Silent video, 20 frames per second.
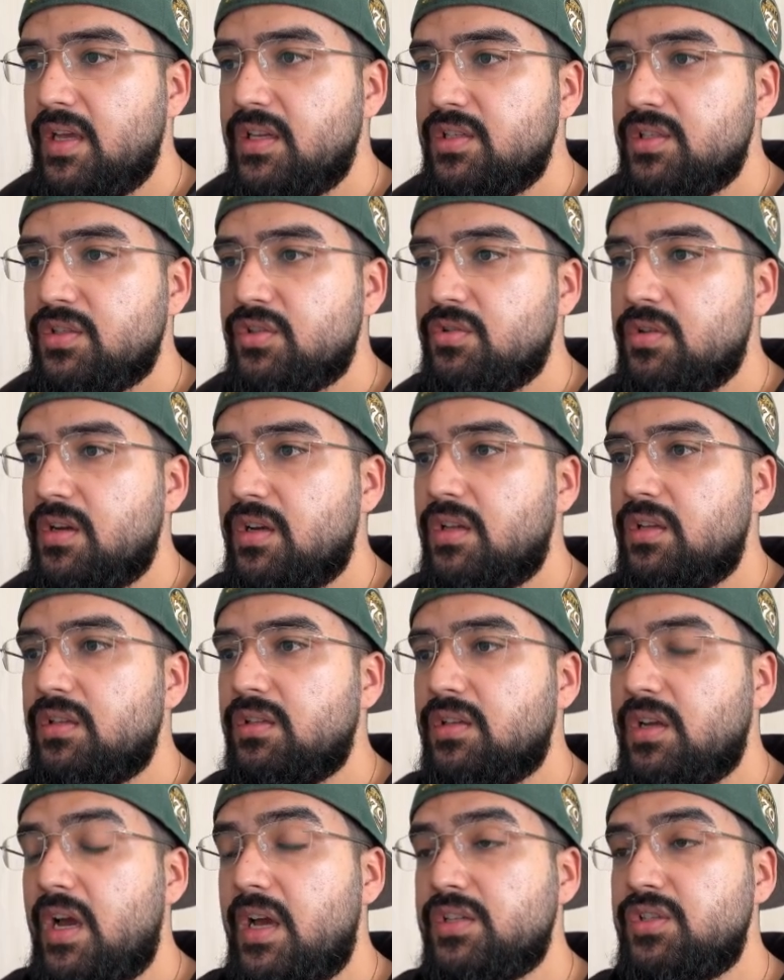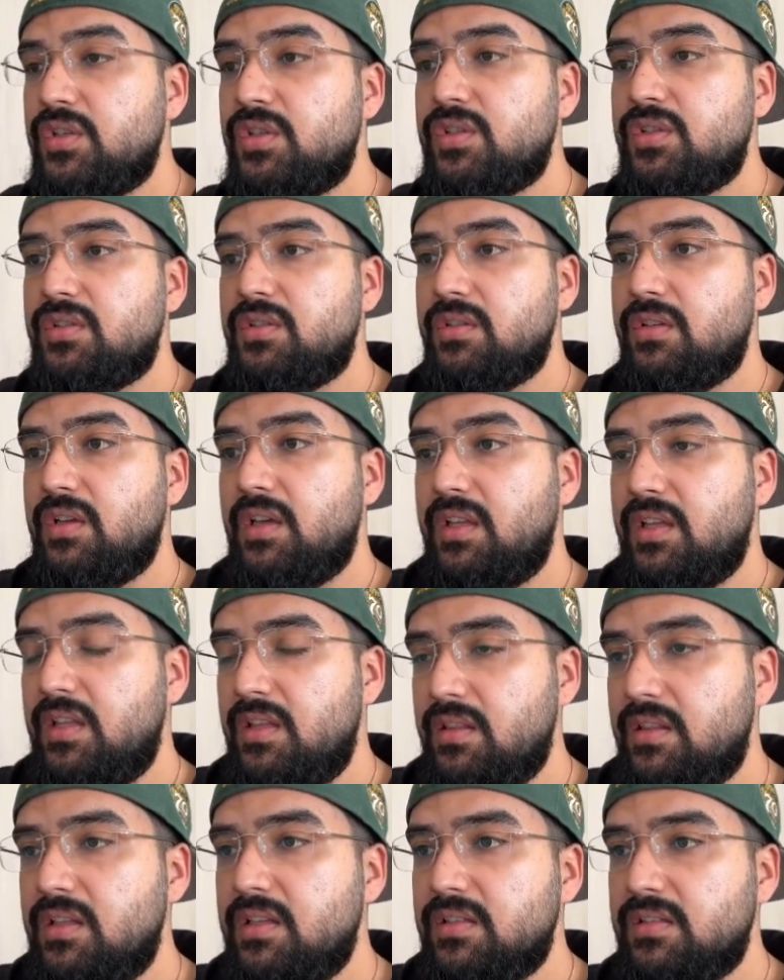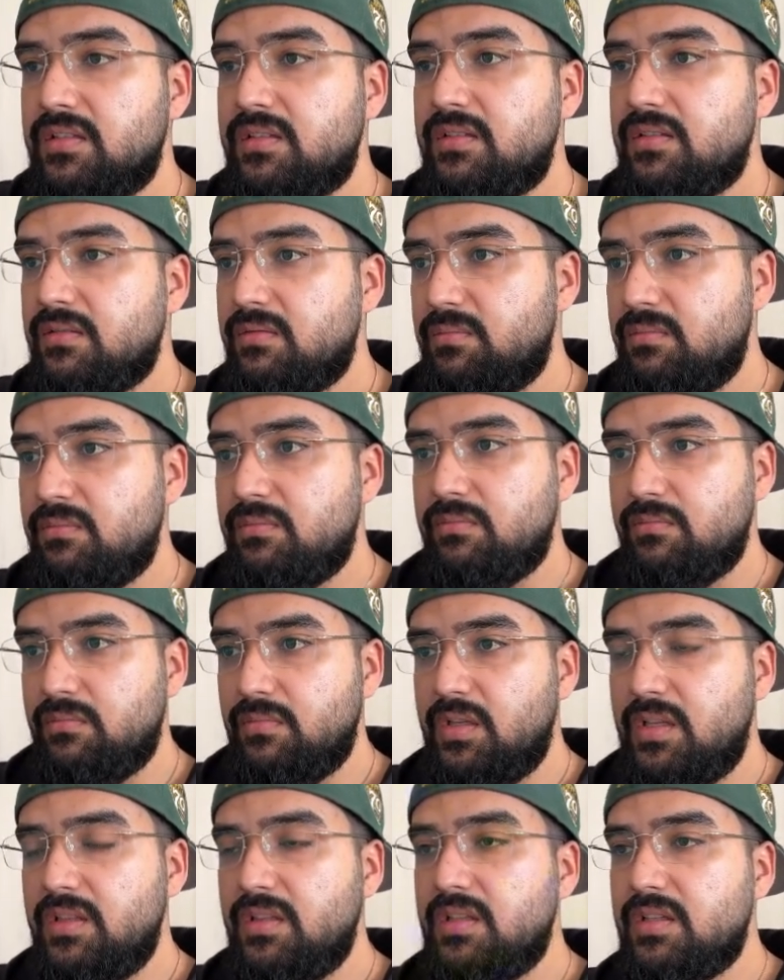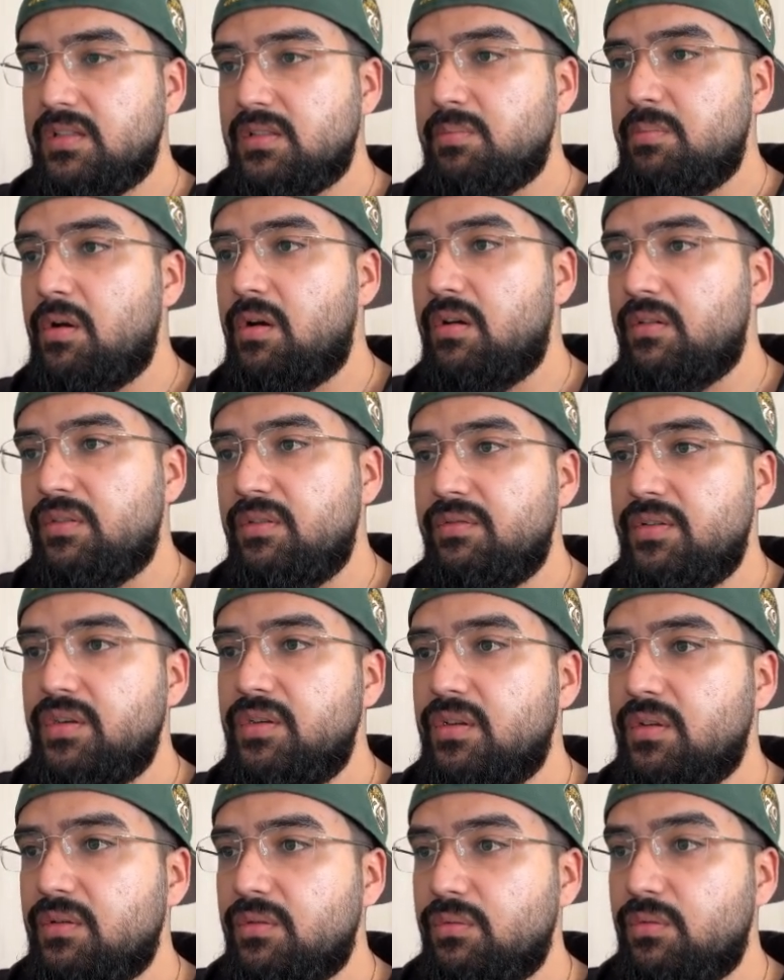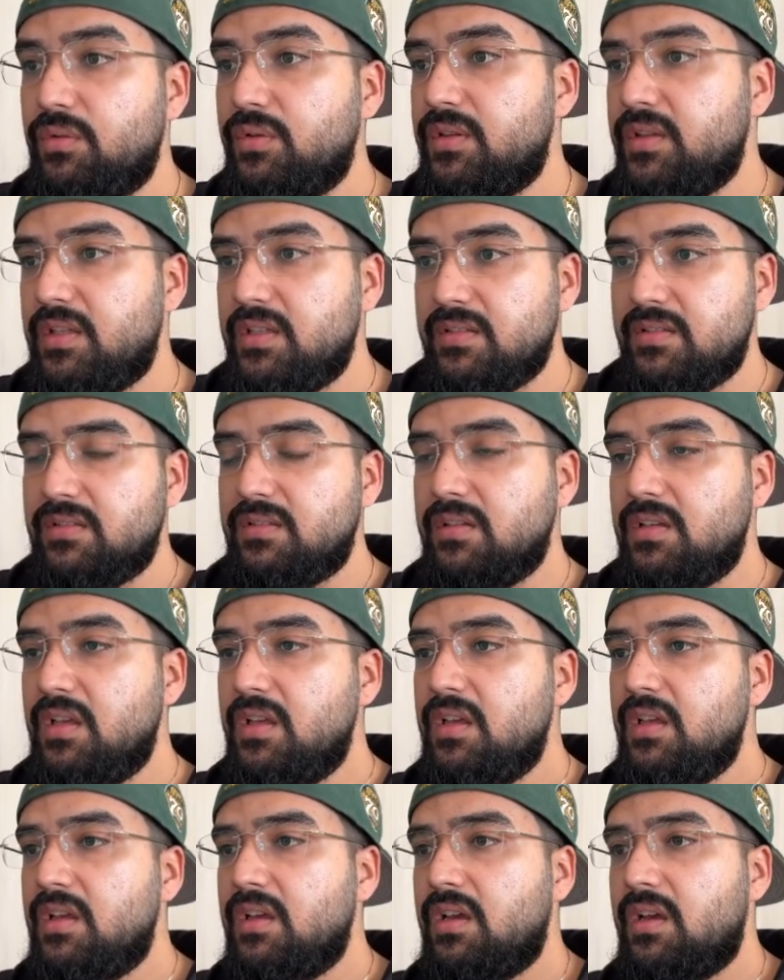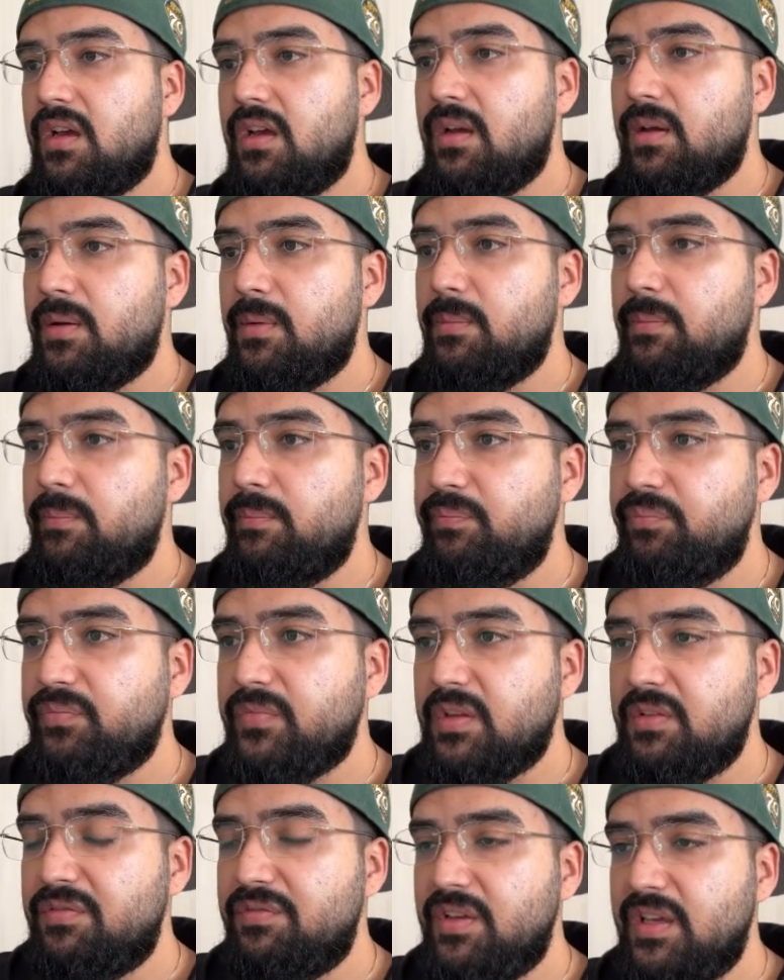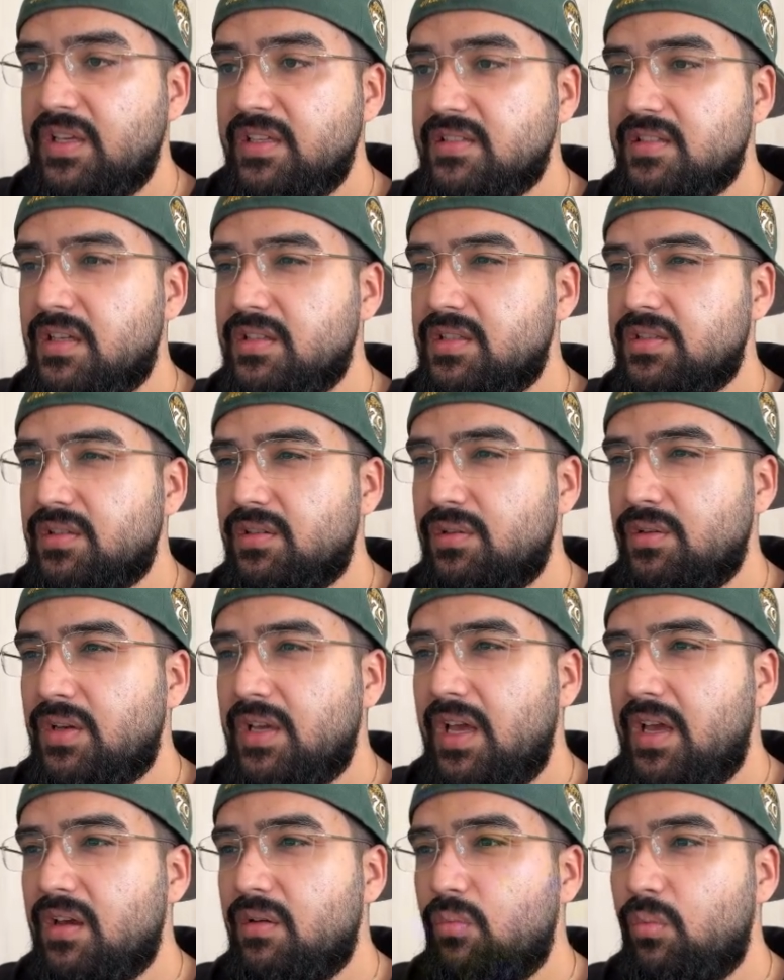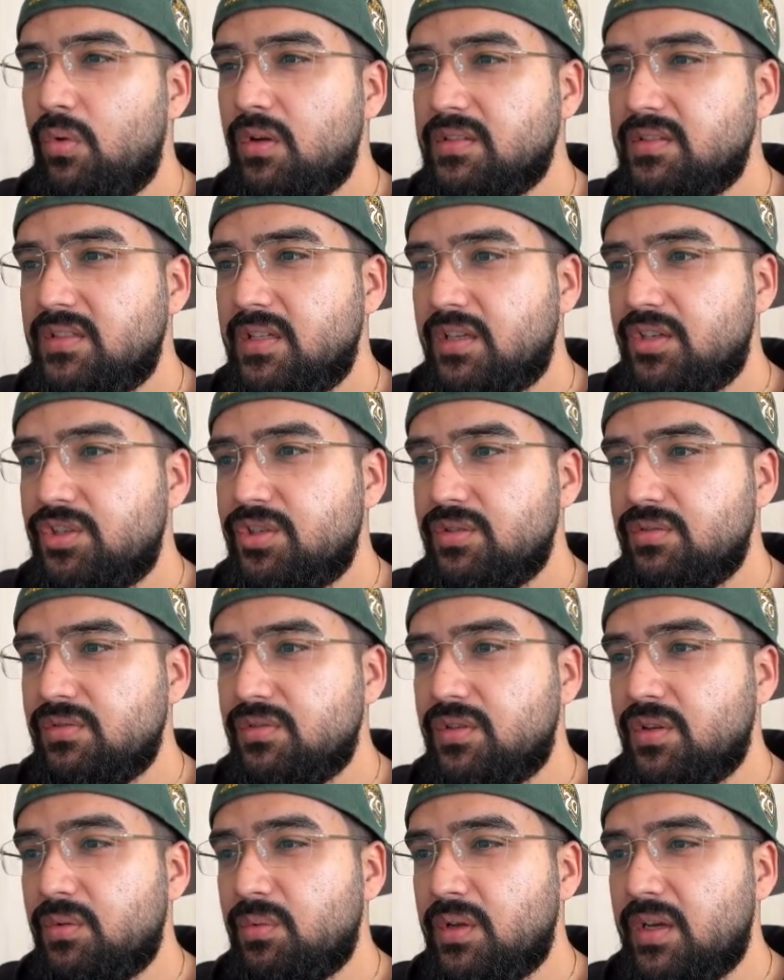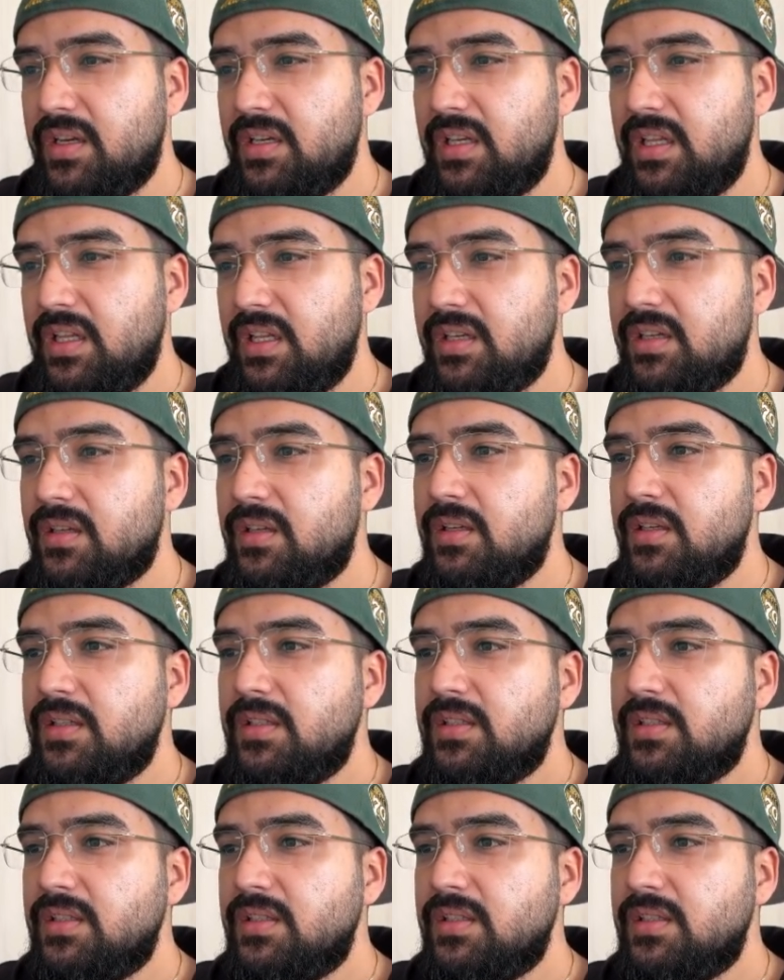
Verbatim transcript: I just trying to I just in this in this part of the video or in this um, phase, I just look at what sections don't I need.